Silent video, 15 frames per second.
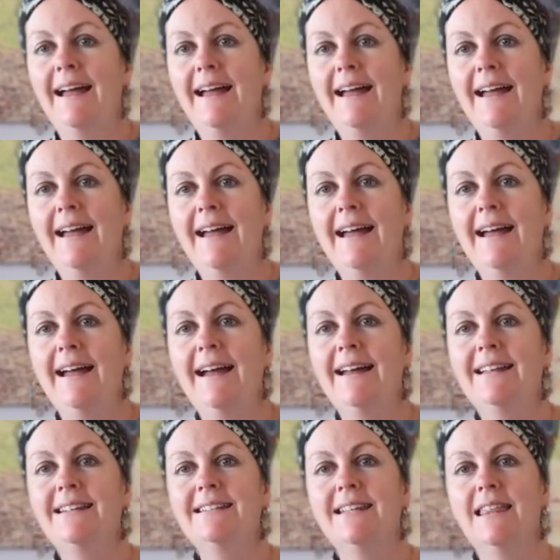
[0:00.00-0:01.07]

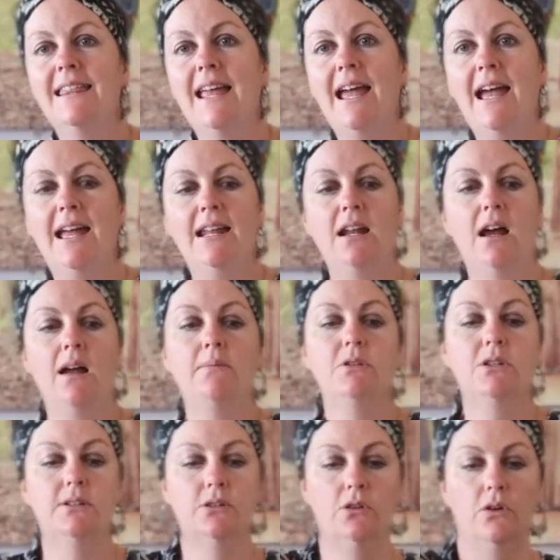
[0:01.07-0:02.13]
And then I'm
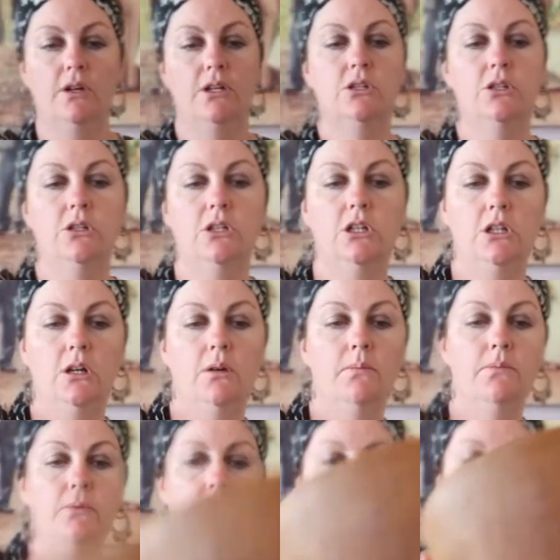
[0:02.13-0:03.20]
just going to
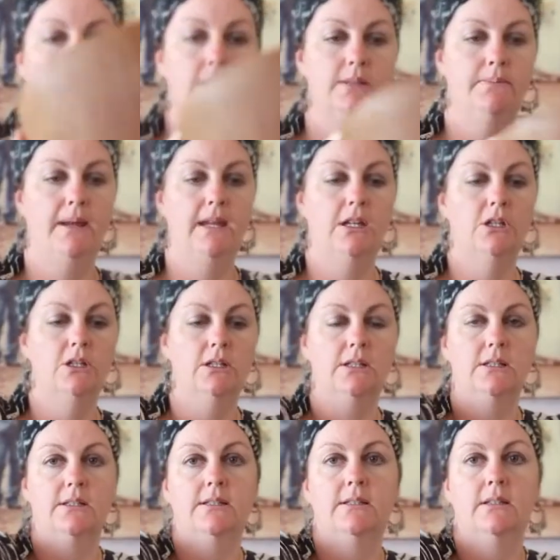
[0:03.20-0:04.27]
put those
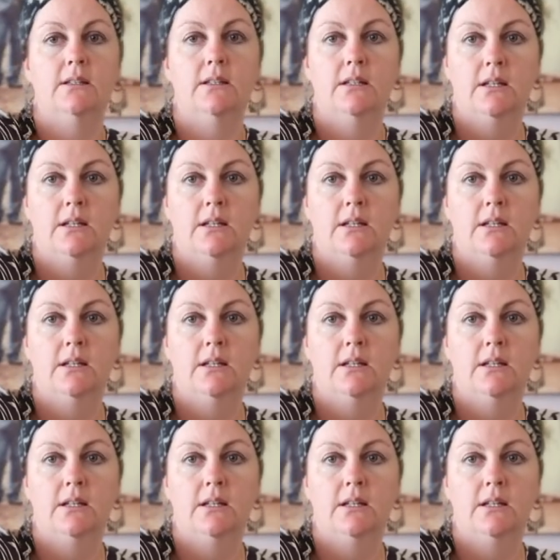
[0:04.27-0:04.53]
peaches